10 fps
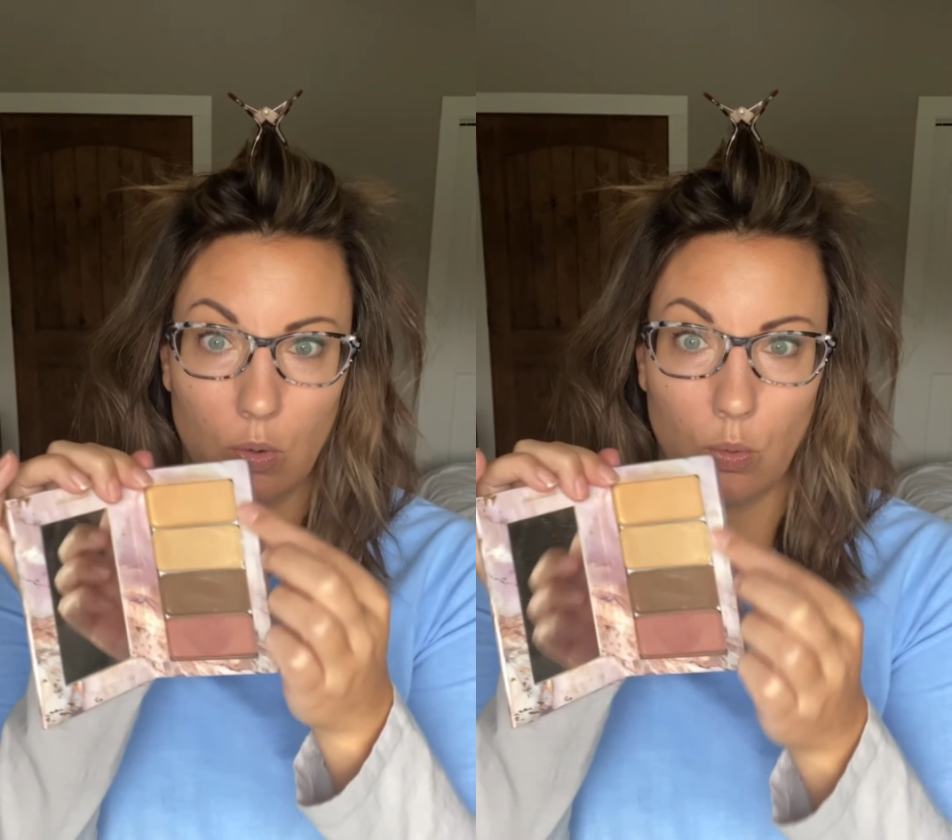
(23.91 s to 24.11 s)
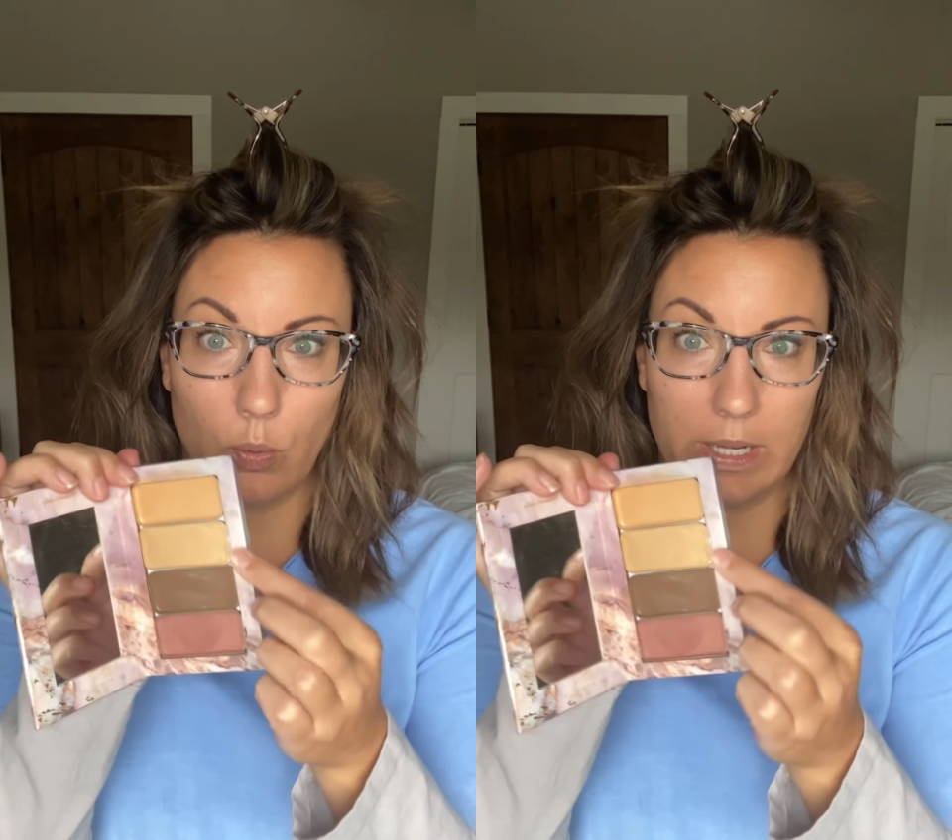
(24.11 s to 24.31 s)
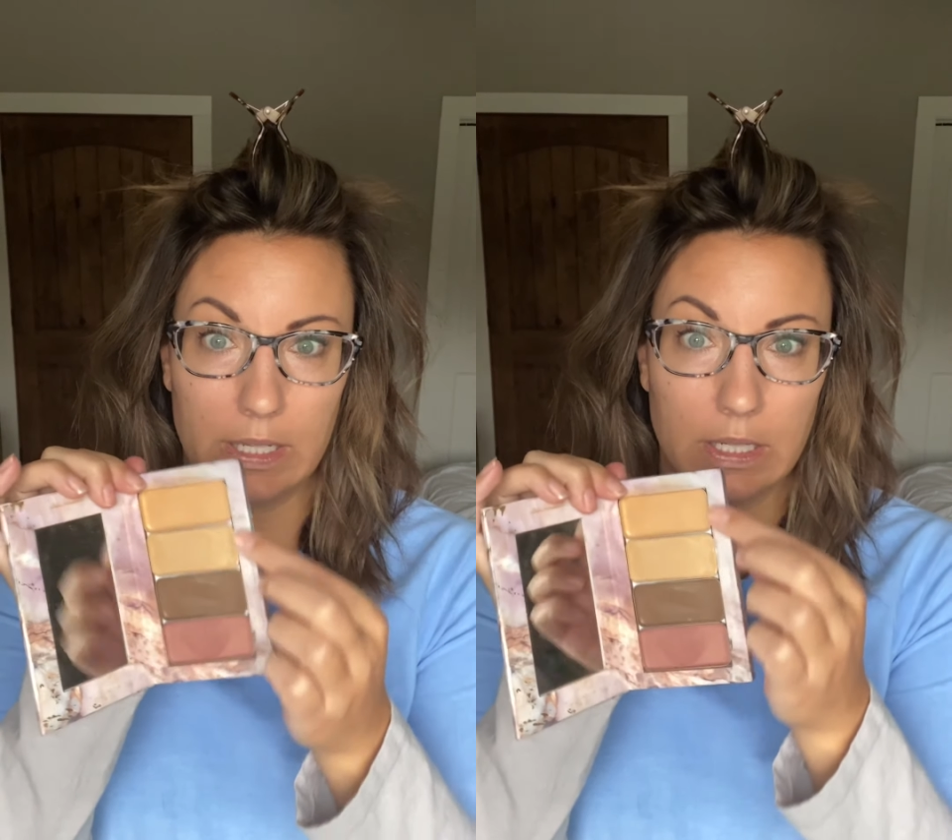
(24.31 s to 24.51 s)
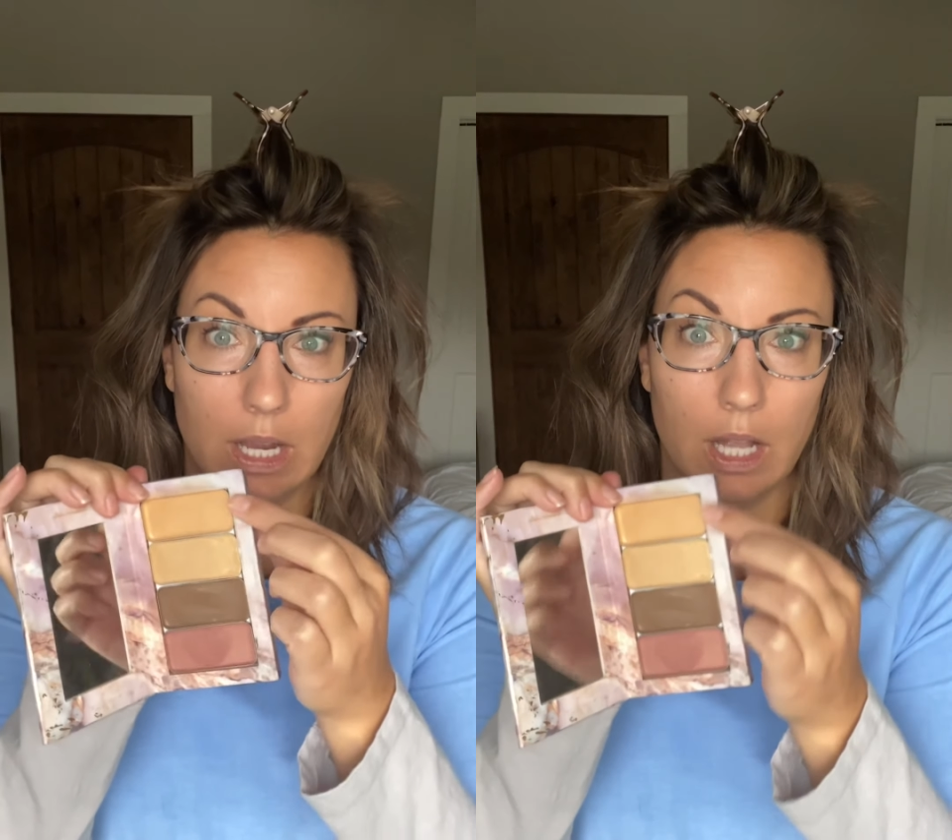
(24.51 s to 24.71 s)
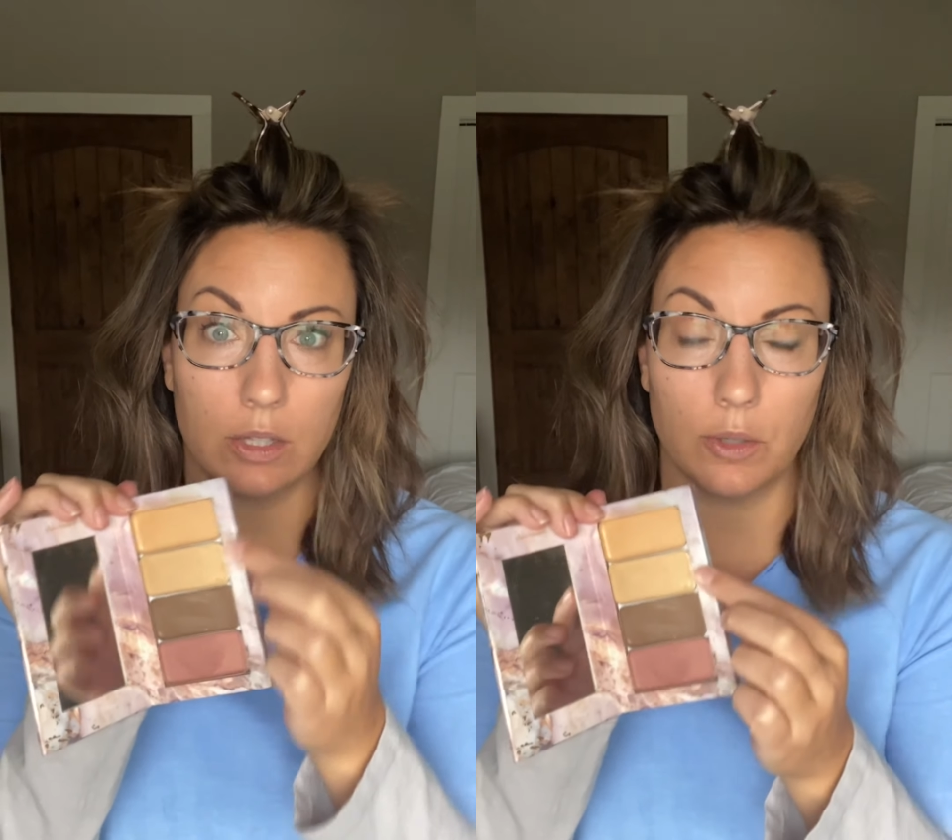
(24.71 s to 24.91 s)
we can
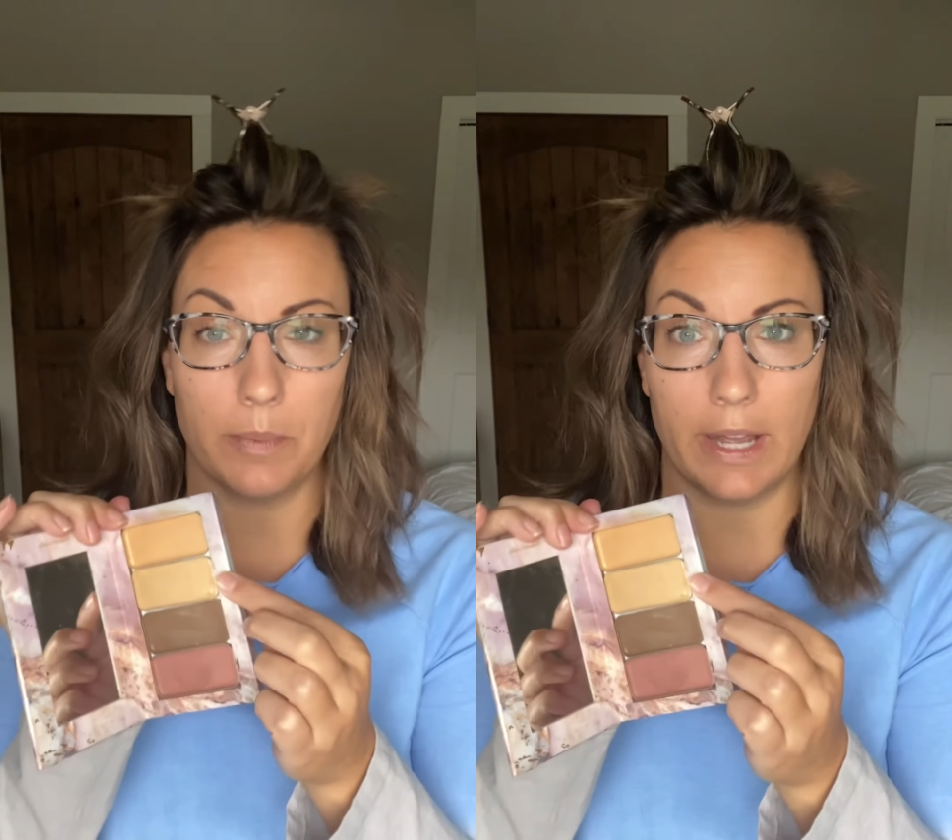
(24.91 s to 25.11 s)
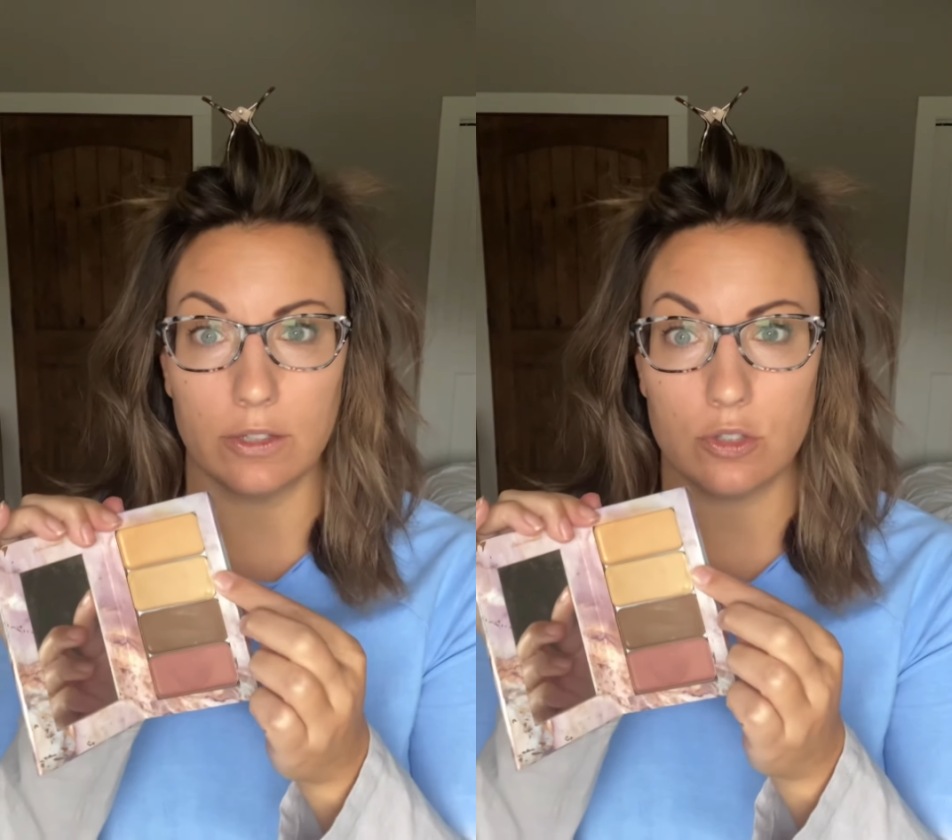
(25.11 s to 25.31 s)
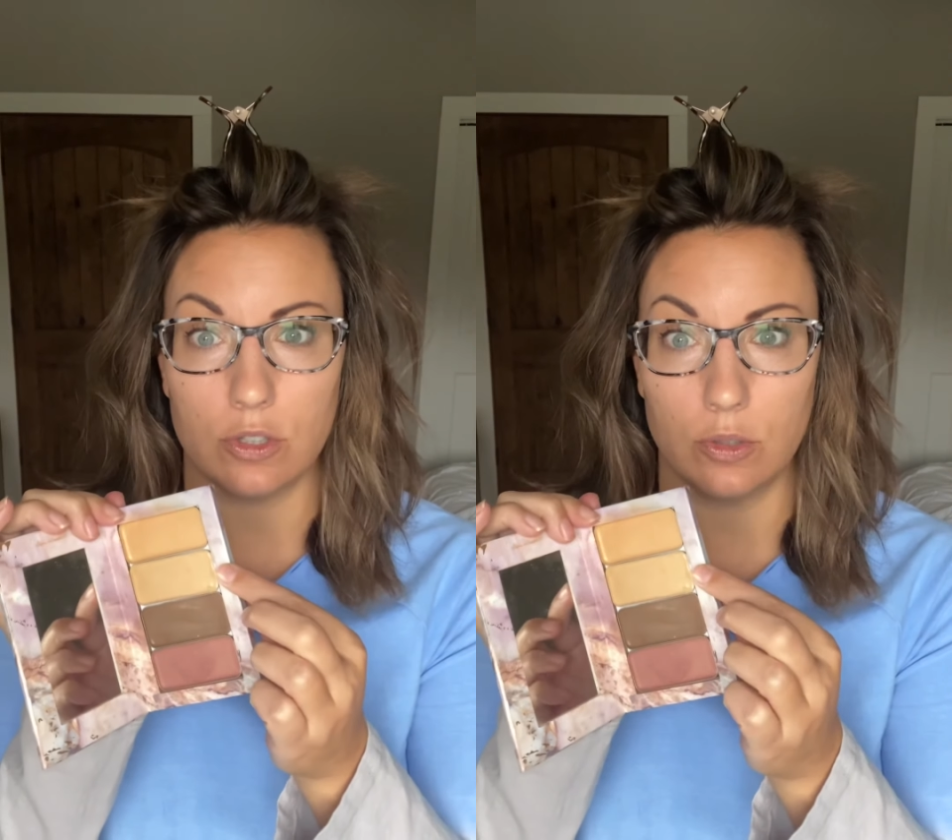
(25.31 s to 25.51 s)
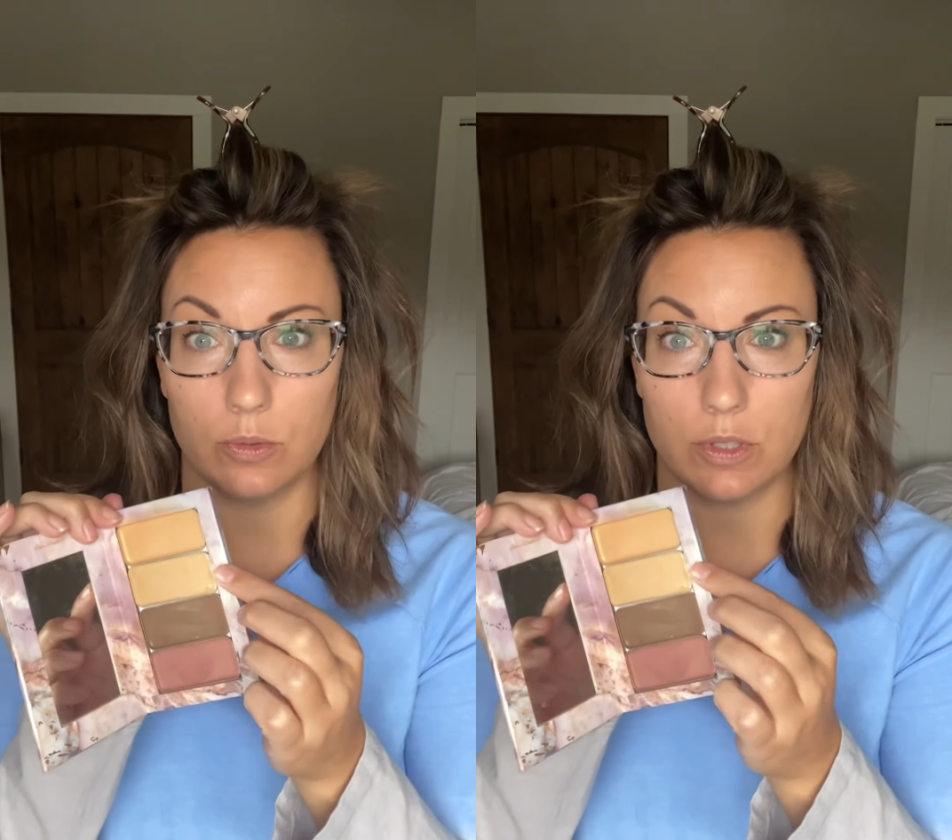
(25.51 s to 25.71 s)
color match you